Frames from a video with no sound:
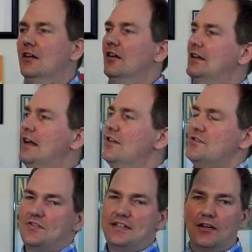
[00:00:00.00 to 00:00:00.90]
Okay, there's
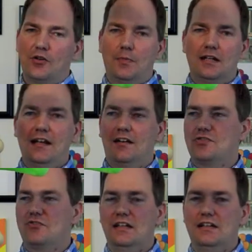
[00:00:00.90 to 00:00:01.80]
your standard monkey on a
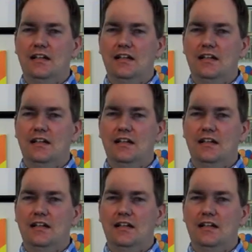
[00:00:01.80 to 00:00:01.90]
tree,